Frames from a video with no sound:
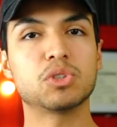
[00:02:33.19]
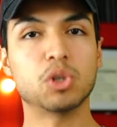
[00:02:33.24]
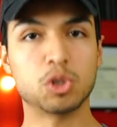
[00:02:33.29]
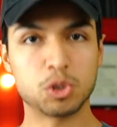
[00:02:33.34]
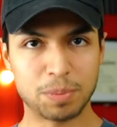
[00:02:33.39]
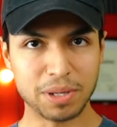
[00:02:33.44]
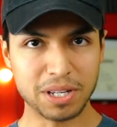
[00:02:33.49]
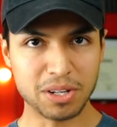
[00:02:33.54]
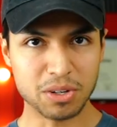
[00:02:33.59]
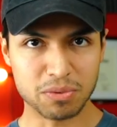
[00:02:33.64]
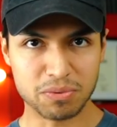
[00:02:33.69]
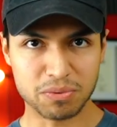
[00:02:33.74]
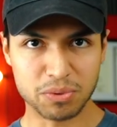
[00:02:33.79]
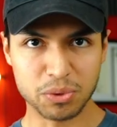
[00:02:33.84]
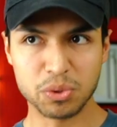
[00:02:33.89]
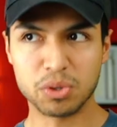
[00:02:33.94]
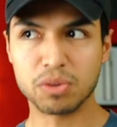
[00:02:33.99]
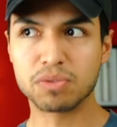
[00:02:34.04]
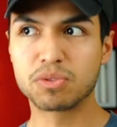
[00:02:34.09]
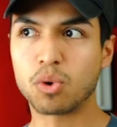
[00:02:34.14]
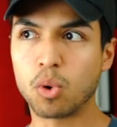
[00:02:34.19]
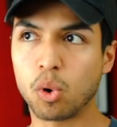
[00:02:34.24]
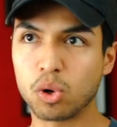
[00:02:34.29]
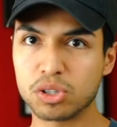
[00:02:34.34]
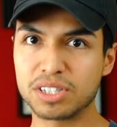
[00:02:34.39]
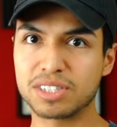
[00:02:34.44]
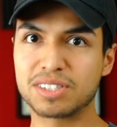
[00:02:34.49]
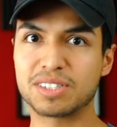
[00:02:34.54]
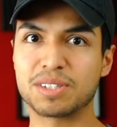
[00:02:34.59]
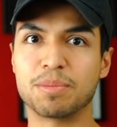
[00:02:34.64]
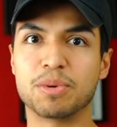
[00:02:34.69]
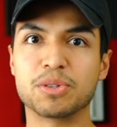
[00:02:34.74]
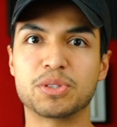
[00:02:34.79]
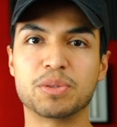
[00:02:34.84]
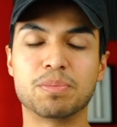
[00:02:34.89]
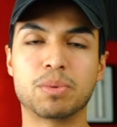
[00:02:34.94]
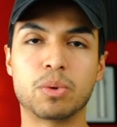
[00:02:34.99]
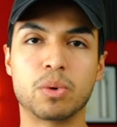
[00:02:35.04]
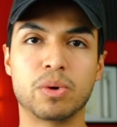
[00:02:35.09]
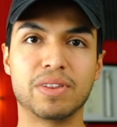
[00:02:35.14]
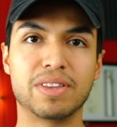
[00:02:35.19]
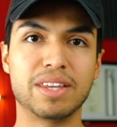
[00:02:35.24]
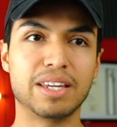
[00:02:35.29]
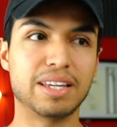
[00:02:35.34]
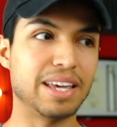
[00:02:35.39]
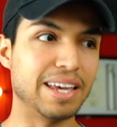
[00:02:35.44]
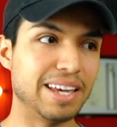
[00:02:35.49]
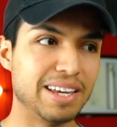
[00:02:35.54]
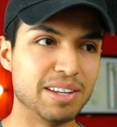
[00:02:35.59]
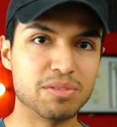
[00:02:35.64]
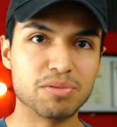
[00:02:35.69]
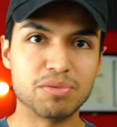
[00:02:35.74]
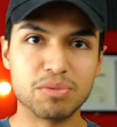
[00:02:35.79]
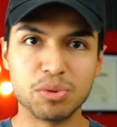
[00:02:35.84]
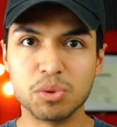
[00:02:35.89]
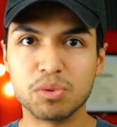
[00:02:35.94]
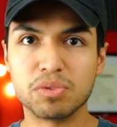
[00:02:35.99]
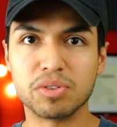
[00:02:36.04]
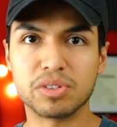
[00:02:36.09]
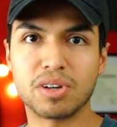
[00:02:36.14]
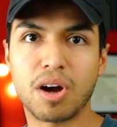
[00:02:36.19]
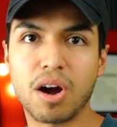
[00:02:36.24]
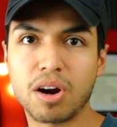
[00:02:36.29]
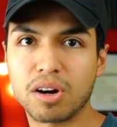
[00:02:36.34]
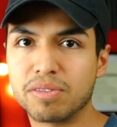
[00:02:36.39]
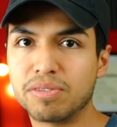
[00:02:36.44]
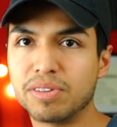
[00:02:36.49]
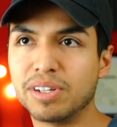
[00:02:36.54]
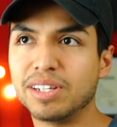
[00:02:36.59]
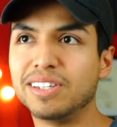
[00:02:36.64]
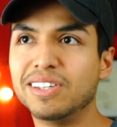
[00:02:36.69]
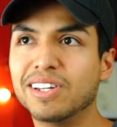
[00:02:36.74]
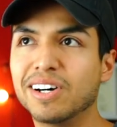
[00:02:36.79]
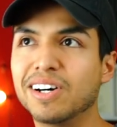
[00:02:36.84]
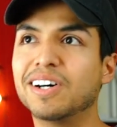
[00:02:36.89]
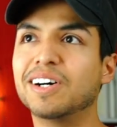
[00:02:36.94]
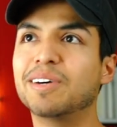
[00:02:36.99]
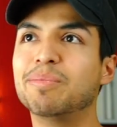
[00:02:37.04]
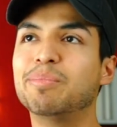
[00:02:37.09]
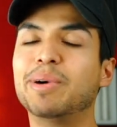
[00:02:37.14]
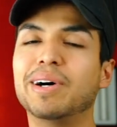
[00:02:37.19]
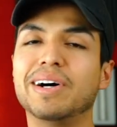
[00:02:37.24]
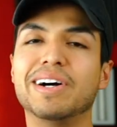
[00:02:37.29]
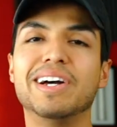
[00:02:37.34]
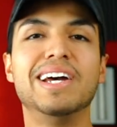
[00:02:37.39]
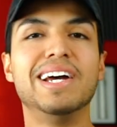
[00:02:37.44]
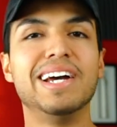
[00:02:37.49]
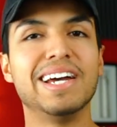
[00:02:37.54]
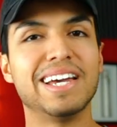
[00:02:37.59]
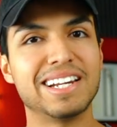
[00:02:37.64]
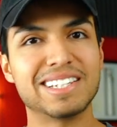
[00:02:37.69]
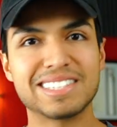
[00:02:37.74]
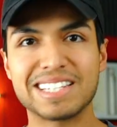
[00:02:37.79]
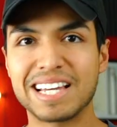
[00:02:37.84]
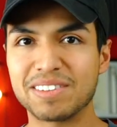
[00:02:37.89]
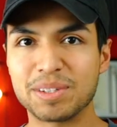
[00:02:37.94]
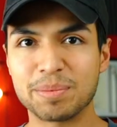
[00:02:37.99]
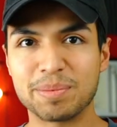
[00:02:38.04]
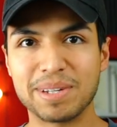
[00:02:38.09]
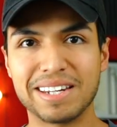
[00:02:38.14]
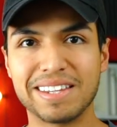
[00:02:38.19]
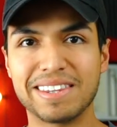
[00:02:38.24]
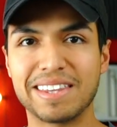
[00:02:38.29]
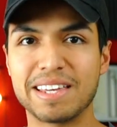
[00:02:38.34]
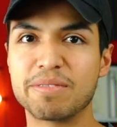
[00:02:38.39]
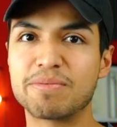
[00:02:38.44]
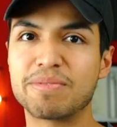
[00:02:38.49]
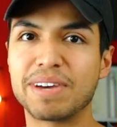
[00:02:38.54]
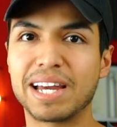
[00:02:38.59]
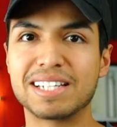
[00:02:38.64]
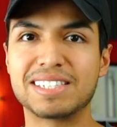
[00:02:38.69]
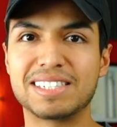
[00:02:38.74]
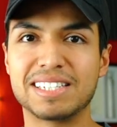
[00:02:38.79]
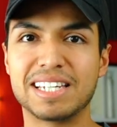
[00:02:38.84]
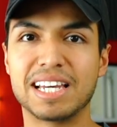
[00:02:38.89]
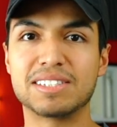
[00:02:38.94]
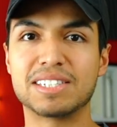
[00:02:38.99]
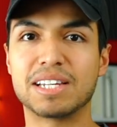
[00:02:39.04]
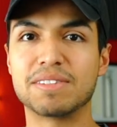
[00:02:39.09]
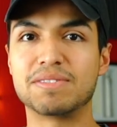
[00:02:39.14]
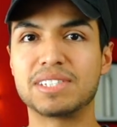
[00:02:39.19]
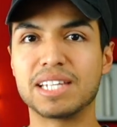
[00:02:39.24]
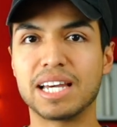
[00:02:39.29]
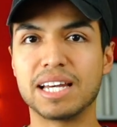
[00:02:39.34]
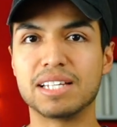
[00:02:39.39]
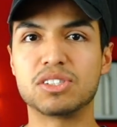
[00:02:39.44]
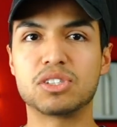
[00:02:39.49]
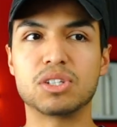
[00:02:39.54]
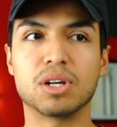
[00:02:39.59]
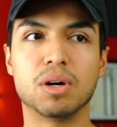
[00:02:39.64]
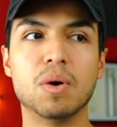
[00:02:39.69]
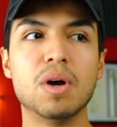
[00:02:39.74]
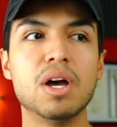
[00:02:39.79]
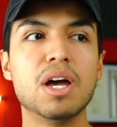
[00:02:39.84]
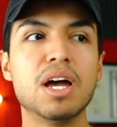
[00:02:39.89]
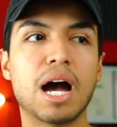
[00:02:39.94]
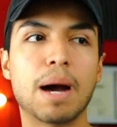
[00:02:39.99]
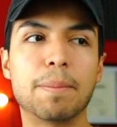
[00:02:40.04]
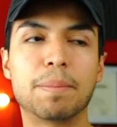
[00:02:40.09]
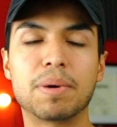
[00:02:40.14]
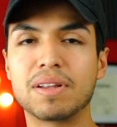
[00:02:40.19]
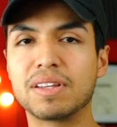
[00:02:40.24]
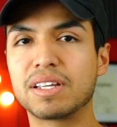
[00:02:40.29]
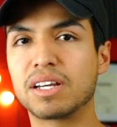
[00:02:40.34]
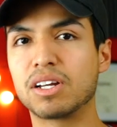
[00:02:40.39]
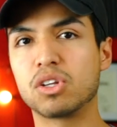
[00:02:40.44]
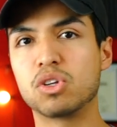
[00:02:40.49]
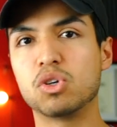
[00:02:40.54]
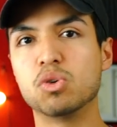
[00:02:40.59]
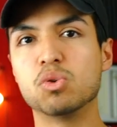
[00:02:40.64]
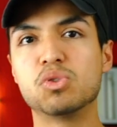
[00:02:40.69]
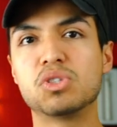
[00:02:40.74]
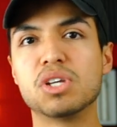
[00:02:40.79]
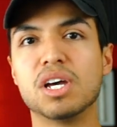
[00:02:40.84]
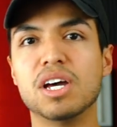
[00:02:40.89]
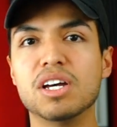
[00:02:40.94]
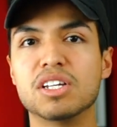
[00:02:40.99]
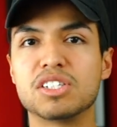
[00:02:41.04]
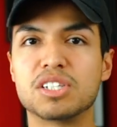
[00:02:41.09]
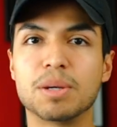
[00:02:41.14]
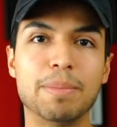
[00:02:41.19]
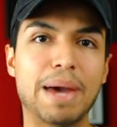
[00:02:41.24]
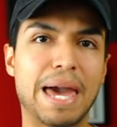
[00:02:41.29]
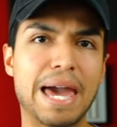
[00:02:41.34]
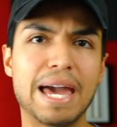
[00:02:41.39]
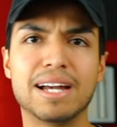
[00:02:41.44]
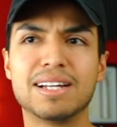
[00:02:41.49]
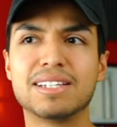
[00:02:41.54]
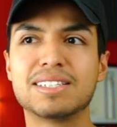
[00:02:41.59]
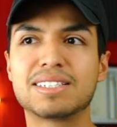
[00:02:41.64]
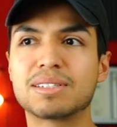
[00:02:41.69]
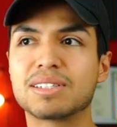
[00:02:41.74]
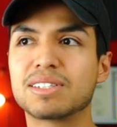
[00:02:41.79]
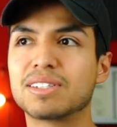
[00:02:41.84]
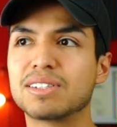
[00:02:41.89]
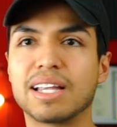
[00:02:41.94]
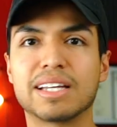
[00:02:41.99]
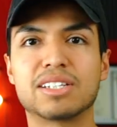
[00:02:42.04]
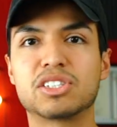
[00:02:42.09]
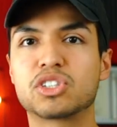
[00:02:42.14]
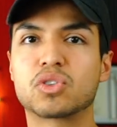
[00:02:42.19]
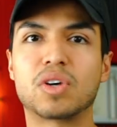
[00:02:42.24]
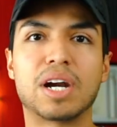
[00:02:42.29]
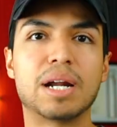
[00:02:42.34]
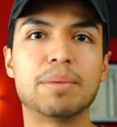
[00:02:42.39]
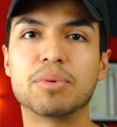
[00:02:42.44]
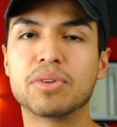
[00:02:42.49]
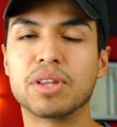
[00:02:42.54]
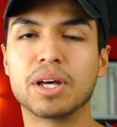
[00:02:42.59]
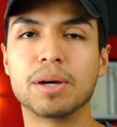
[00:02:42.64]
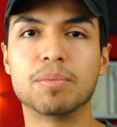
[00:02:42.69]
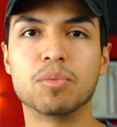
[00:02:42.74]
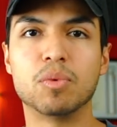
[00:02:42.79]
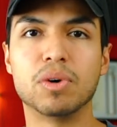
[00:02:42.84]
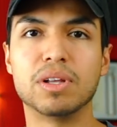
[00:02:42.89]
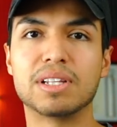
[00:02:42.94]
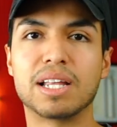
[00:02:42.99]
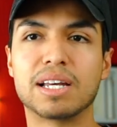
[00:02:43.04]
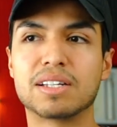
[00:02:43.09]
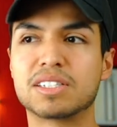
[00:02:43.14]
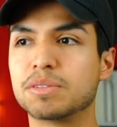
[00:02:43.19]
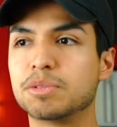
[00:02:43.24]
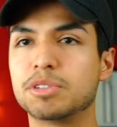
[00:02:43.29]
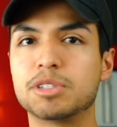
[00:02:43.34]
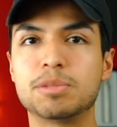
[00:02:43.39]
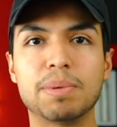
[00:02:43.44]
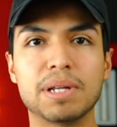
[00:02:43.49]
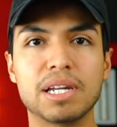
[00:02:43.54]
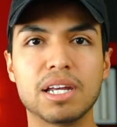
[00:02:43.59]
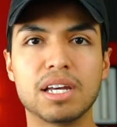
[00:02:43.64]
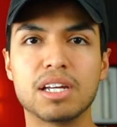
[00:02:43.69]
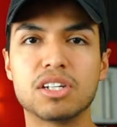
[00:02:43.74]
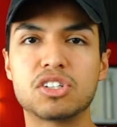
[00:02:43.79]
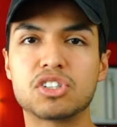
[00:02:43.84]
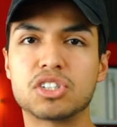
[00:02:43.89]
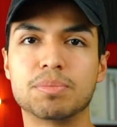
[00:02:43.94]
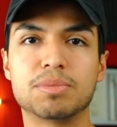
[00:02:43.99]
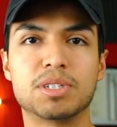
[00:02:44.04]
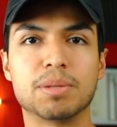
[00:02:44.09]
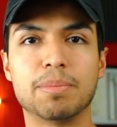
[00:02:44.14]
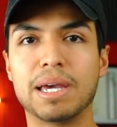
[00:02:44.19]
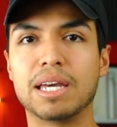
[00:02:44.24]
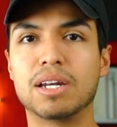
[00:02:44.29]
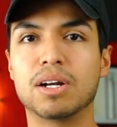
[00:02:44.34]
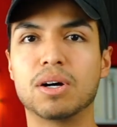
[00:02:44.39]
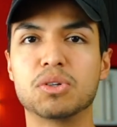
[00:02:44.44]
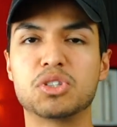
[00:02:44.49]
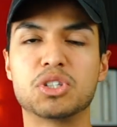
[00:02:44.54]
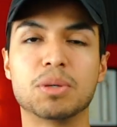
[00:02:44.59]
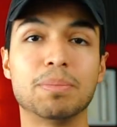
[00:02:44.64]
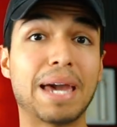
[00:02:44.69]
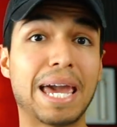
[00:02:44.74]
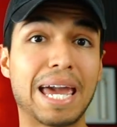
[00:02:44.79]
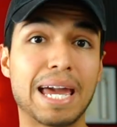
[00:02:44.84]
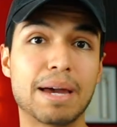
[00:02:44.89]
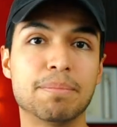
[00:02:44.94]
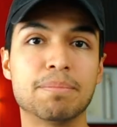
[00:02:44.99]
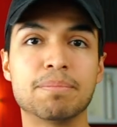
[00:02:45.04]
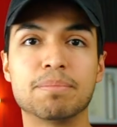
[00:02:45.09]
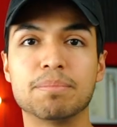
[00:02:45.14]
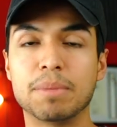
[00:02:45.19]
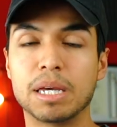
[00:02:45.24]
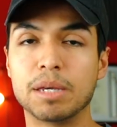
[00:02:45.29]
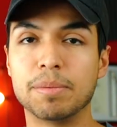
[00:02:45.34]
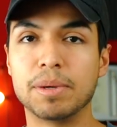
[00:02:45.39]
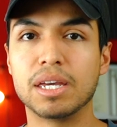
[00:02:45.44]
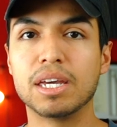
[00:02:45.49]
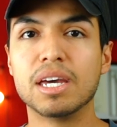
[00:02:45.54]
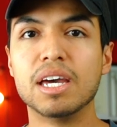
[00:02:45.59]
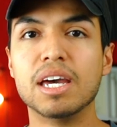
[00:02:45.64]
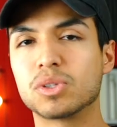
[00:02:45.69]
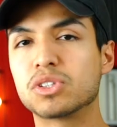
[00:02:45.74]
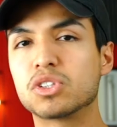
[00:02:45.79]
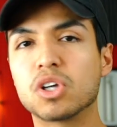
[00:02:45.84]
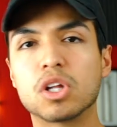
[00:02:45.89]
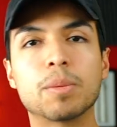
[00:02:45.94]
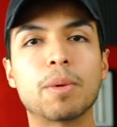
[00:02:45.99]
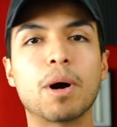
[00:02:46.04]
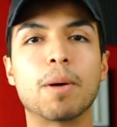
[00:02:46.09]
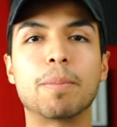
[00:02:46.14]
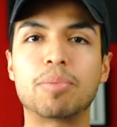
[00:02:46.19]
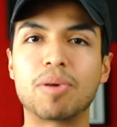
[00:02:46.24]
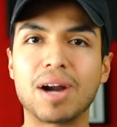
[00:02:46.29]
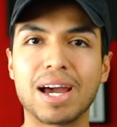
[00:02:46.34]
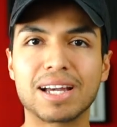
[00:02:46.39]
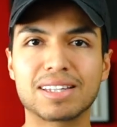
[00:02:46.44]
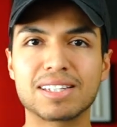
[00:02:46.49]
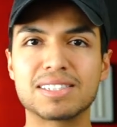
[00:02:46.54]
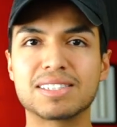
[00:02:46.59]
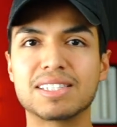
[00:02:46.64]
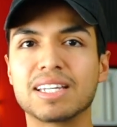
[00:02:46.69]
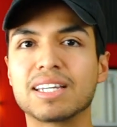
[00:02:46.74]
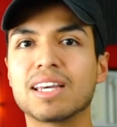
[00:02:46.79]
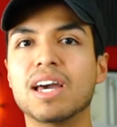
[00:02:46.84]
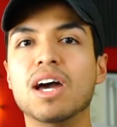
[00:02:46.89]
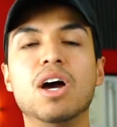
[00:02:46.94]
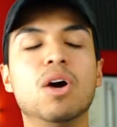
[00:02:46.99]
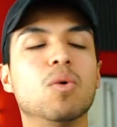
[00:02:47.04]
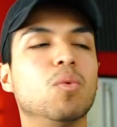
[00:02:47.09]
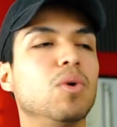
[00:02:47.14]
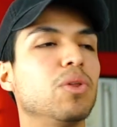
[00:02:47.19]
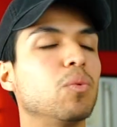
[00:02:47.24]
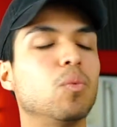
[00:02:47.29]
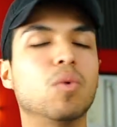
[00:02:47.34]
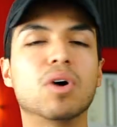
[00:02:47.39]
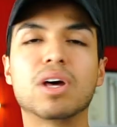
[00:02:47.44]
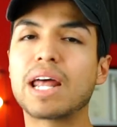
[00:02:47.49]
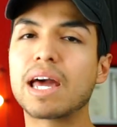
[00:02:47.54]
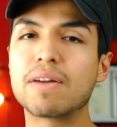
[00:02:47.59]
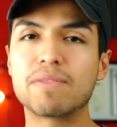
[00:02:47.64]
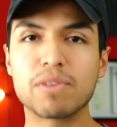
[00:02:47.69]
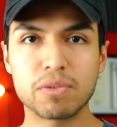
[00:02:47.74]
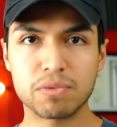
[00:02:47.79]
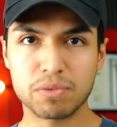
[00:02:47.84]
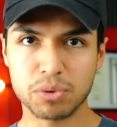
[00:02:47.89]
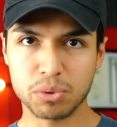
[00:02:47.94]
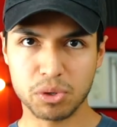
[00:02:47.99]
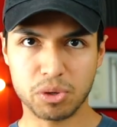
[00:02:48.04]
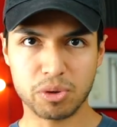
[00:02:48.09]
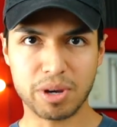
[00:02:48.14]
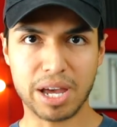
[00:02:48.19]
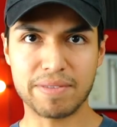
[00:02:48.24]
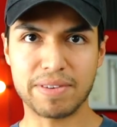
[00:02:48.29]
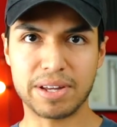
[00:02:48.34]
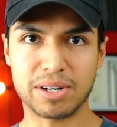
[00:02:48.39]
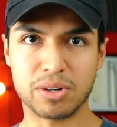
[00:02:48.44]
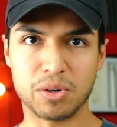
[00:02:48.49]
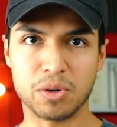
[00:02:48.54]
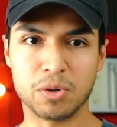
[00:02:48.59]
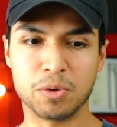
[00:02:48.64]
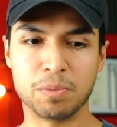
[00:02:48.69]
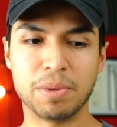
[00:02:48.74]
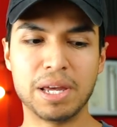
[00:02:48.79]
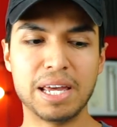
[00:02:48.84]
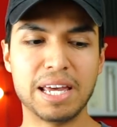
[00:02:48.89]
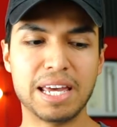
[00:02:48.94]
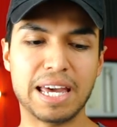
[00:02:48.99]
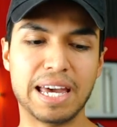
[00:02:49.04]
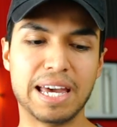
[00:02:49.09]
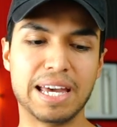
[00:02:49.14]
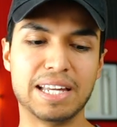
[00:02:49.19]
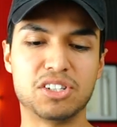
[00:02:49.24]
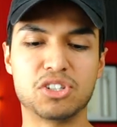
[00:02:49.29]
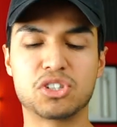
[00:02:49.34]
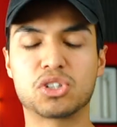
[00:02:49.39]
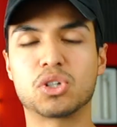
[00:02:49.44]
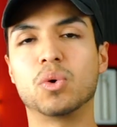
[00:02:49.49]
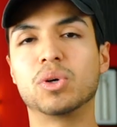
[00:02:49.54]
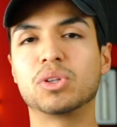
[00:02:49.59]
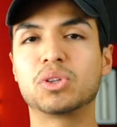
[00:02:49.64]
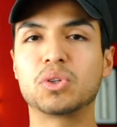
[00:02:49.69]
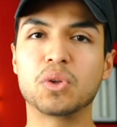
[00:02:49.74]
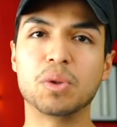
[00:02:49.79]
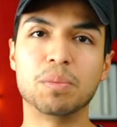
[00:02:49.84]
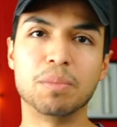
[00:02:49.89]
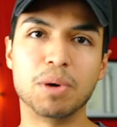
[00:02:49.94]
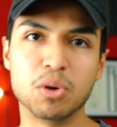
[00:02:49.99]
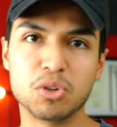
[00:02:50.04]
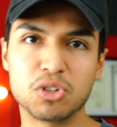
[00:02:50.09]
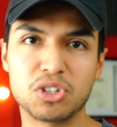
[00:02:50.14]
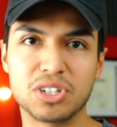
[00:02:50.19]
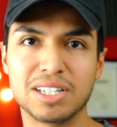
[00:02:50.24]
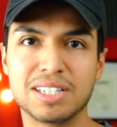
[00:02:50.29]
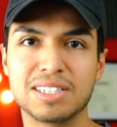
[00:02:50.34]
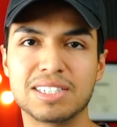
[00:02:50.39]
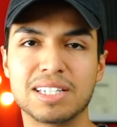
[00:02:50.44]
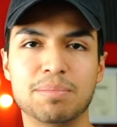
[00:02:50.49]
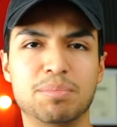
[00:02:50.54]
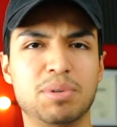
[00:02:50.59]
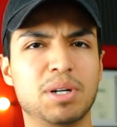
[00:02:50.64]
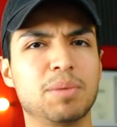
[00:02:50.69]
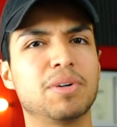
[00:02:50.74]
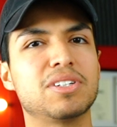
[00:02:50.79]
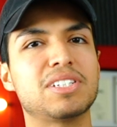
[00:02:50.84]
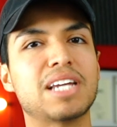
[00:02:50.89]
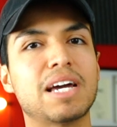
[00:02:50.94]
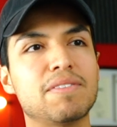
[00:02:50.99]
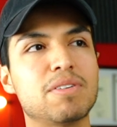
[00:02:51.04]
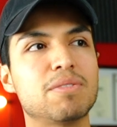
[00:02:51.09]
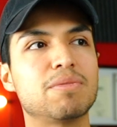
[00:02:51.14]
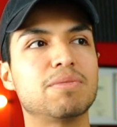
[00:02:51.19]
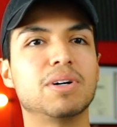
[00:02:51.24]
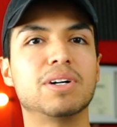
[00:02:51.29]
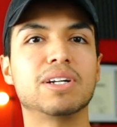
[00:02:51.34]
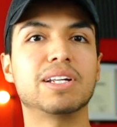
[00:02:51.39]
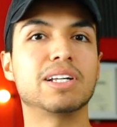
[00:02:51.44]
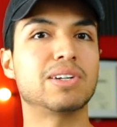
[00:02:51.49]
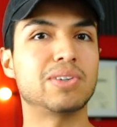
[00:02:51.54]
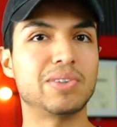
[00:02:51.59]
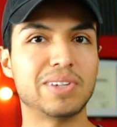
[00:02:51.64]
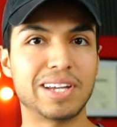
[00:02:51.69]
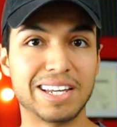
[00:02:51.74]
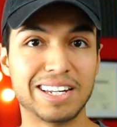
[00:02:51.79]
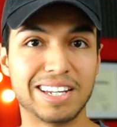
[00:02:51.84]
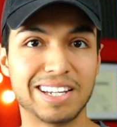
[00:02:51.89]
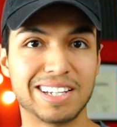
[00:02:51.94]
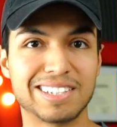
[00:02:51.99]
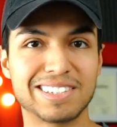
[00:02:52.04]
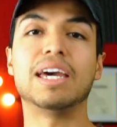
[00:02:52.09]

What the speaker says: So speaking of food, of course it's the most important thing in food photography, duh, but it doesn't have to be anything fancy, as I've said. So I'm probably going to use some eggs, like scramble them with like some spinach, some tomato, some ham maybe. So it's all about practicing with whatever food you have at home and just going through the motions and pretty much having fun and creating.